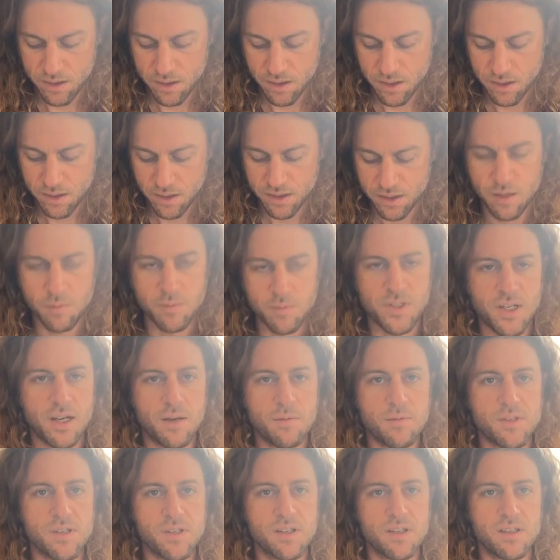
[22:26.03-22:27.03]

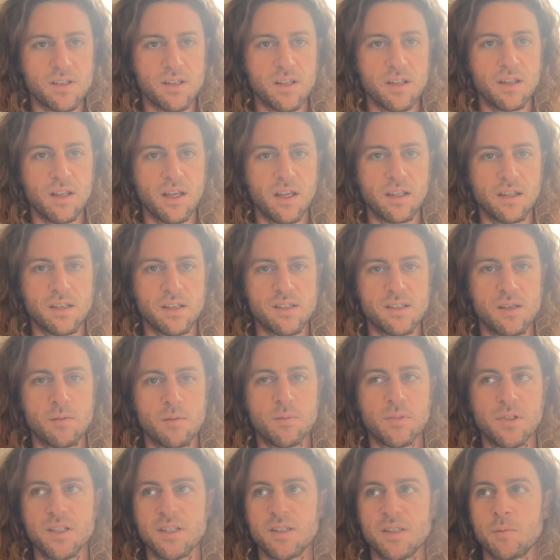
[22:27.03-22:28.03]
sometimes this, like the
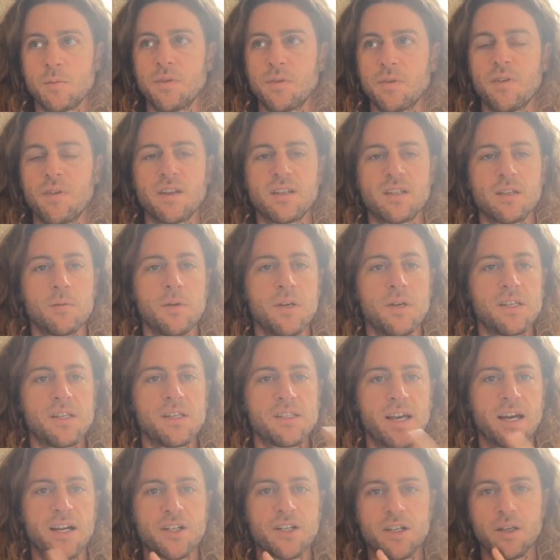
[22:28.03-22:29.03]
symbolism of that to me is
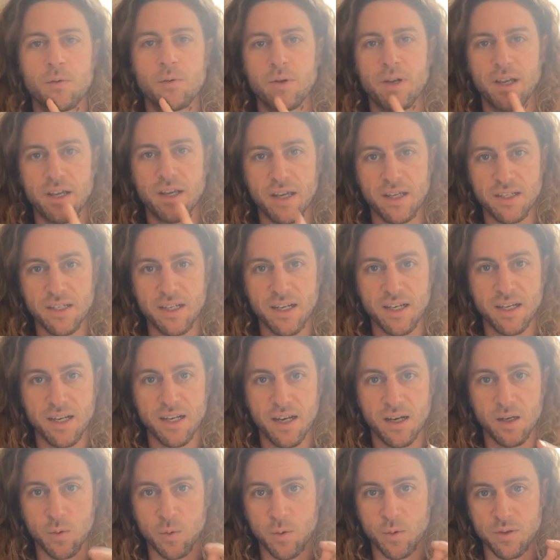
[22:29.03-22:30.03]
actually when I get to
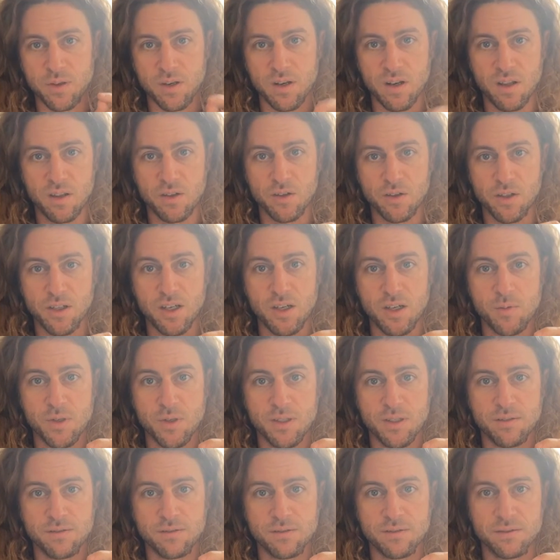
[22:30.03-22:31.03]
connect with another
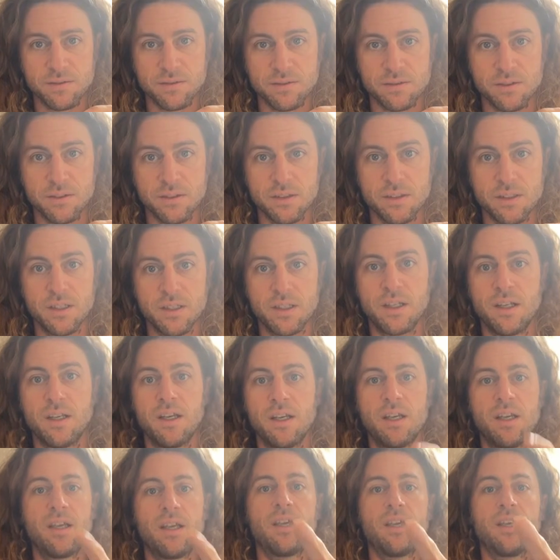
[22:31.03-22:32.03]
human
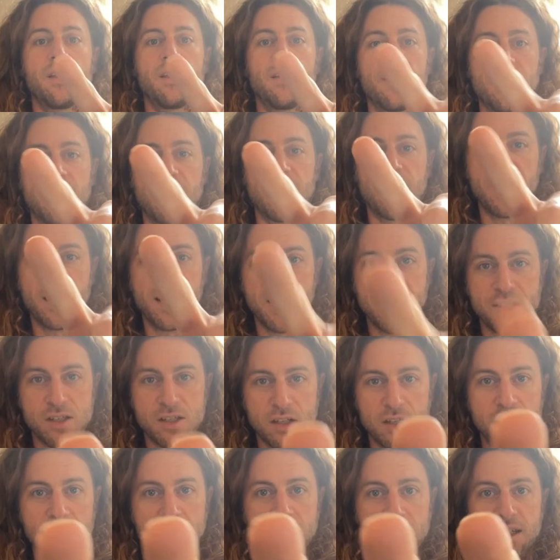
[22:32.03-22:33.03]
and I get to
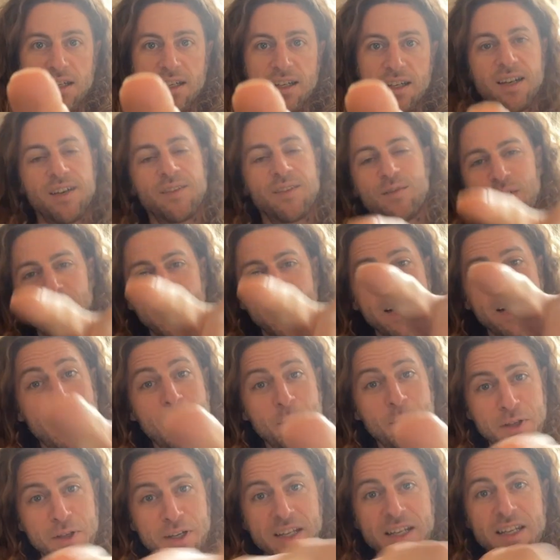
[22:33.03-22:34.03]
look, right now
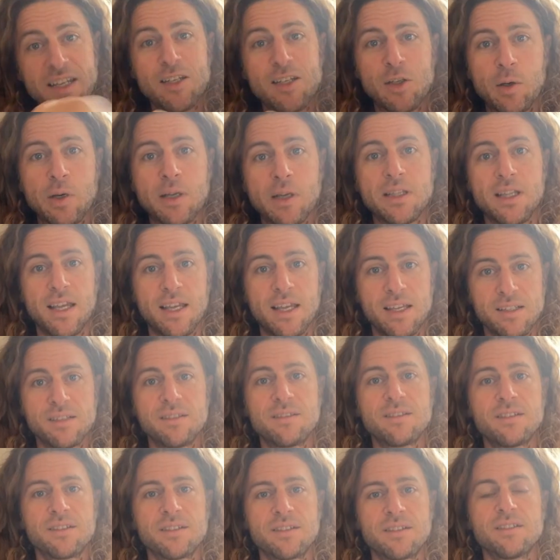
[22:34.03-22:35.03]
I'm looking into a
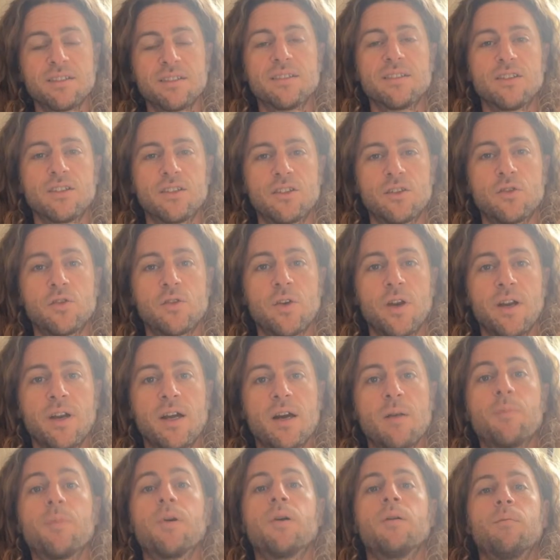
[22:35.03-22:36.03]
lens, straight
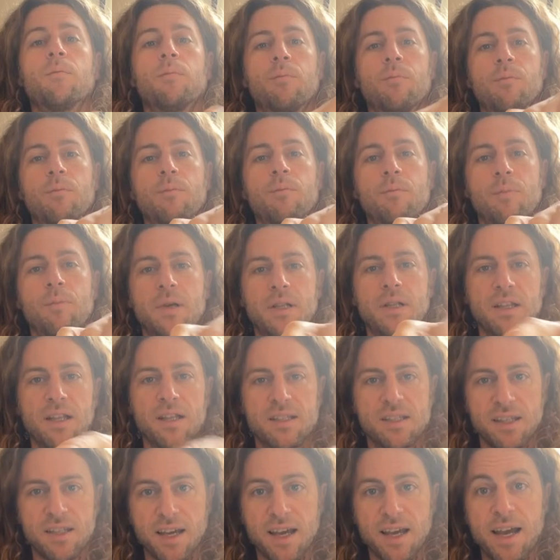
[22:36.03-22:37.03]
up. But
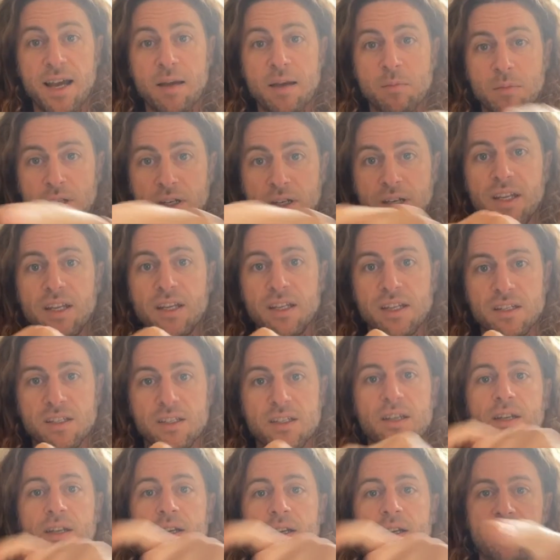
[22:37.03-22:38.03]
let's say I am looking into
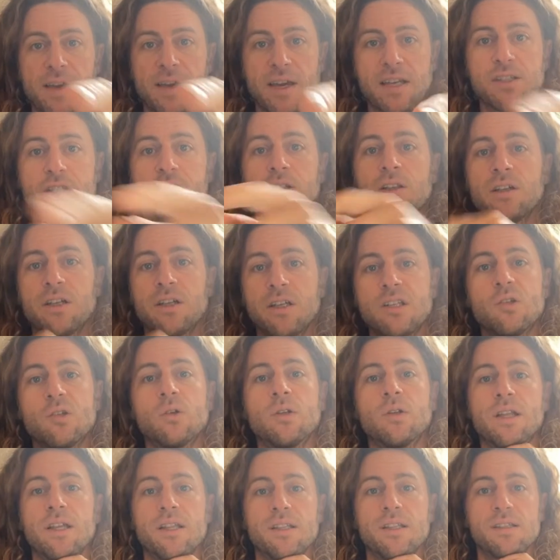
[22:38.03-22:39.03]
it, and if I get to look into a
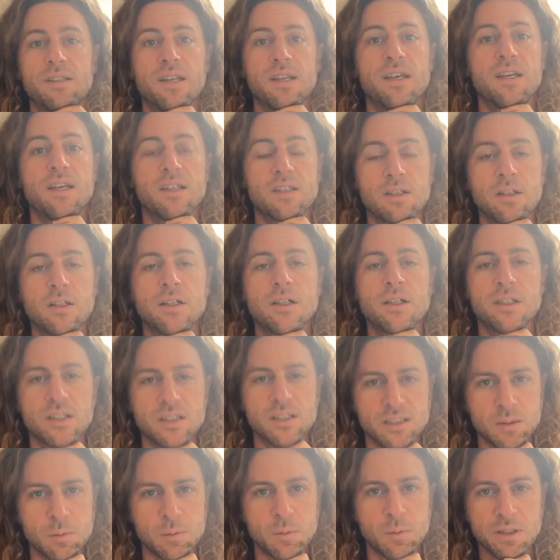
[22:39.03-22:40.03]
lens and I get to look into
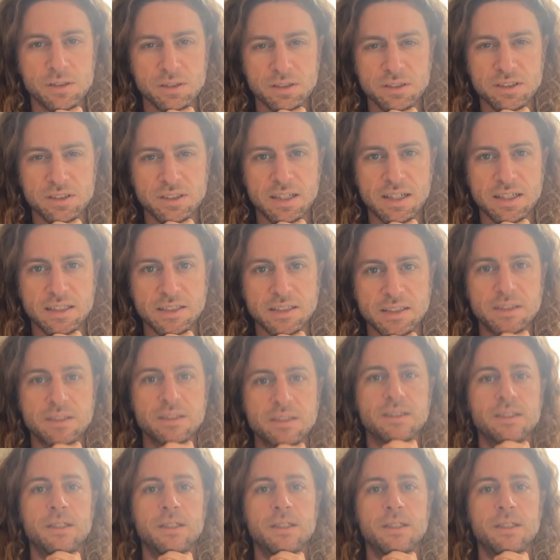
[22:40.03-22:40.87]
someone else's eyes